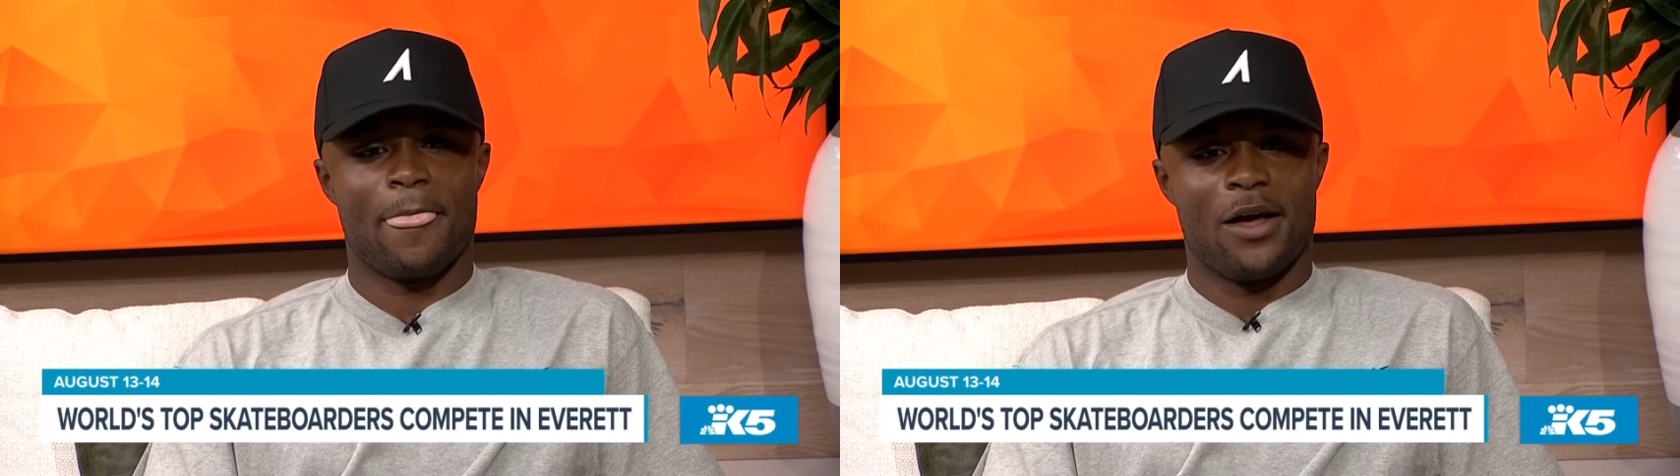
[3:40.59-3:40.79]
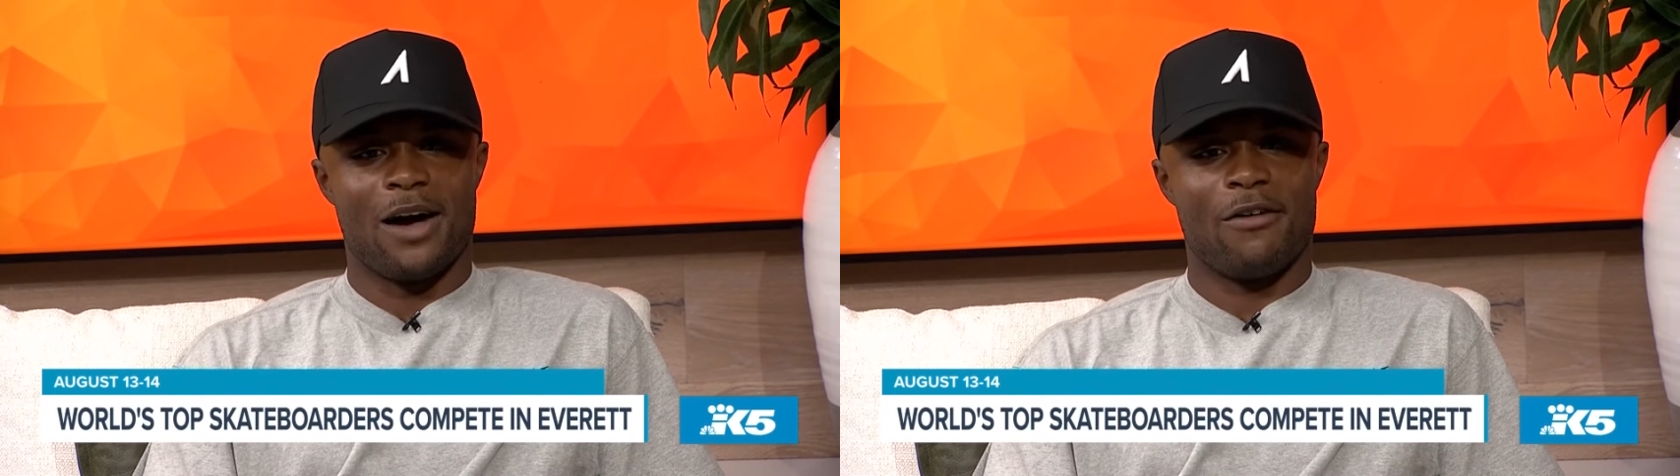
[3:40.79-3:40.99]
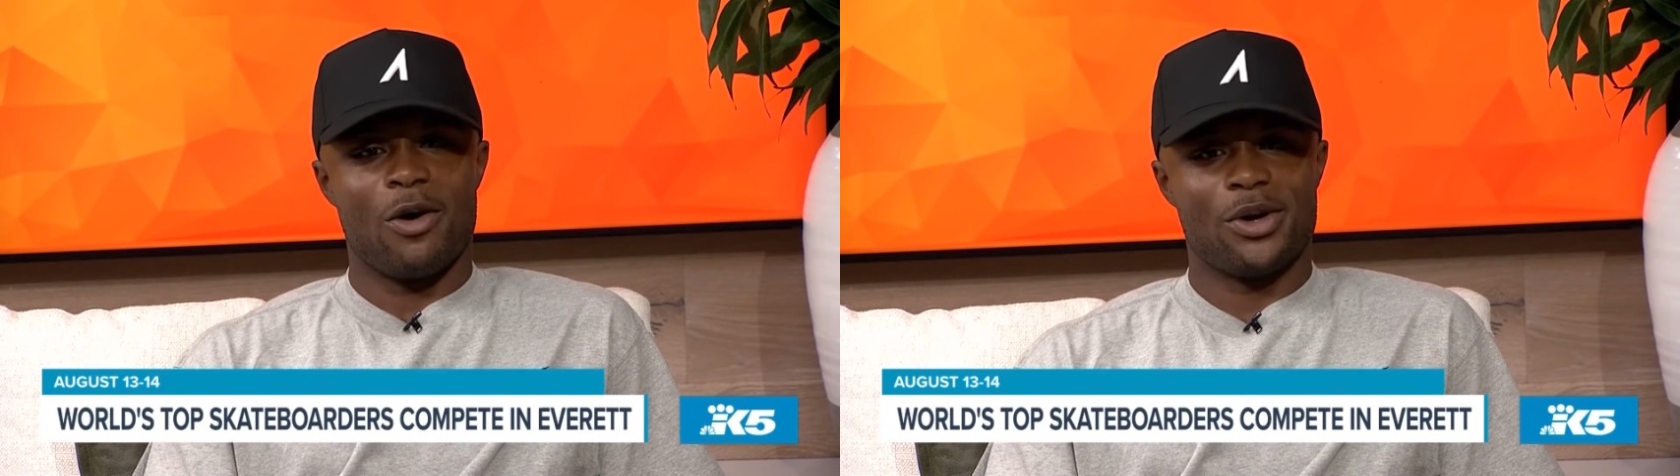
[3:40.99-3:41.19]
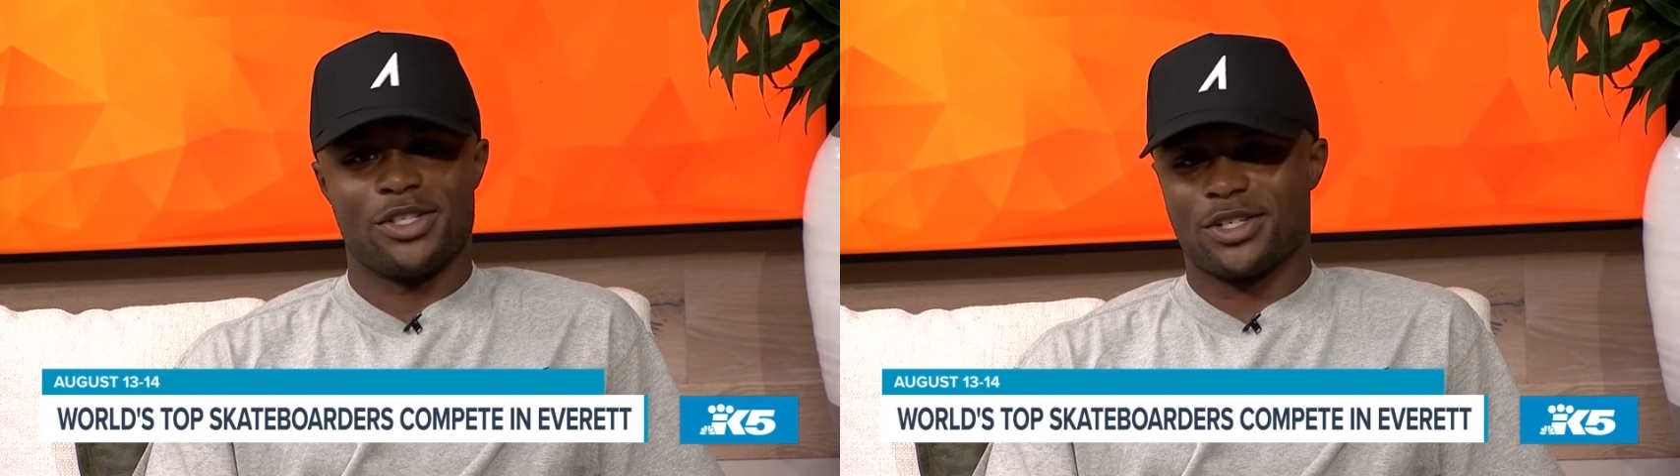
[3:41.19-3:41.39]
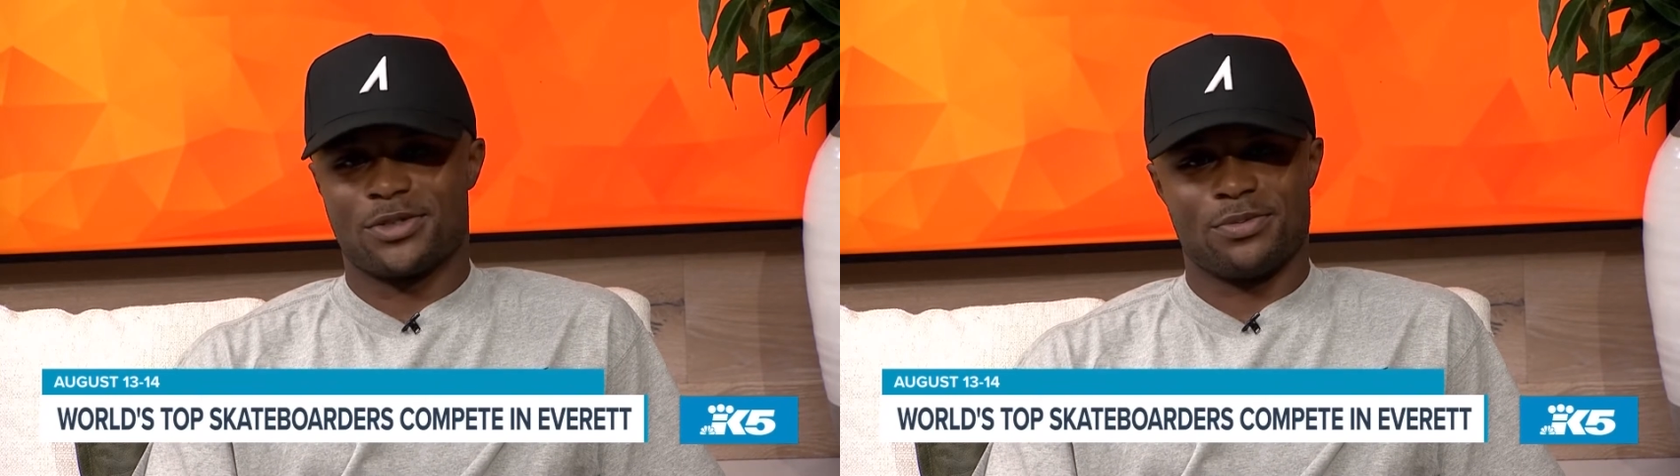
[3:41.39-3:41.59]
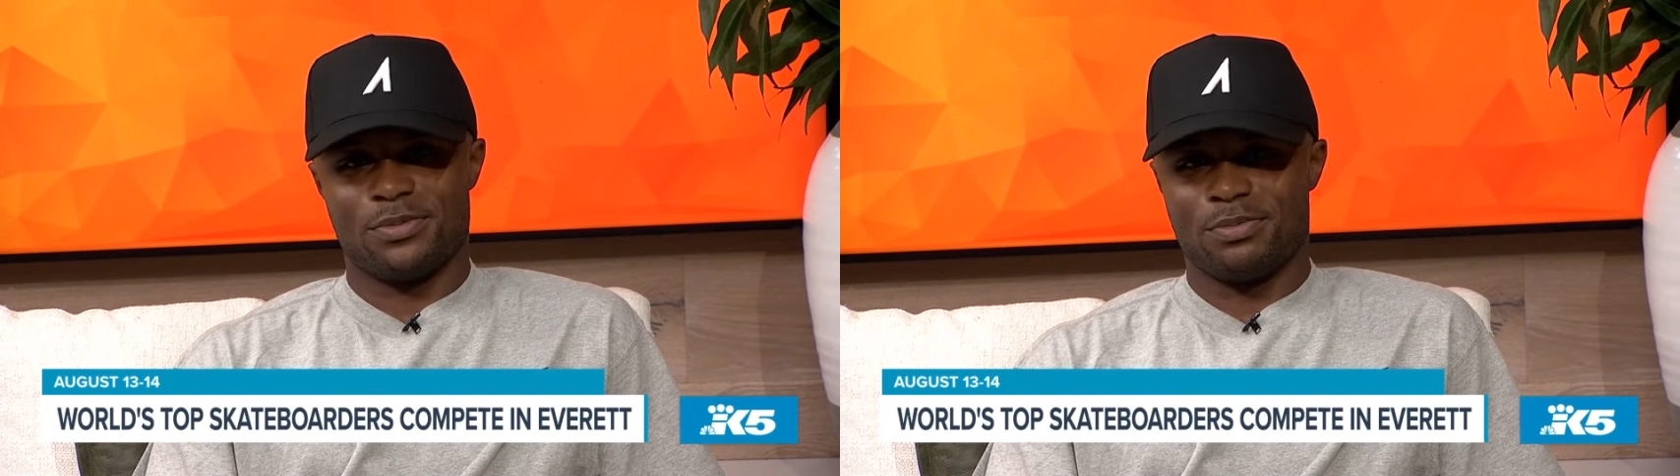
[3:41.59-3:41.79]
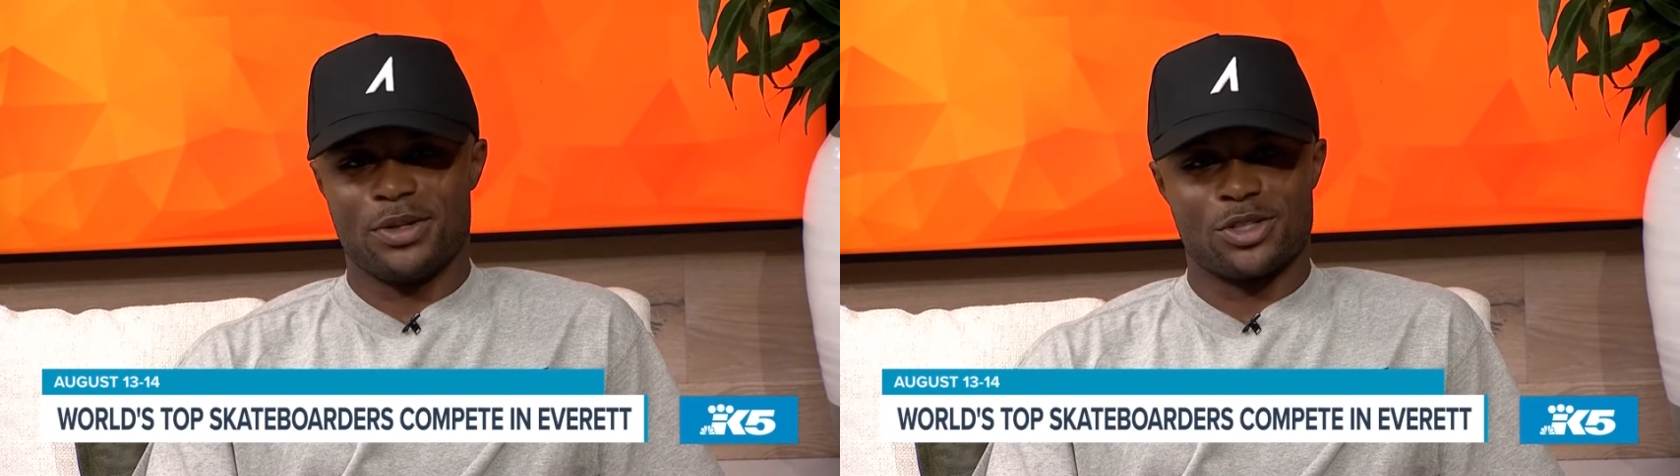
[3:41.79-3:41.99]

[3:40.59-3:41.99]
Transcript: I've always just been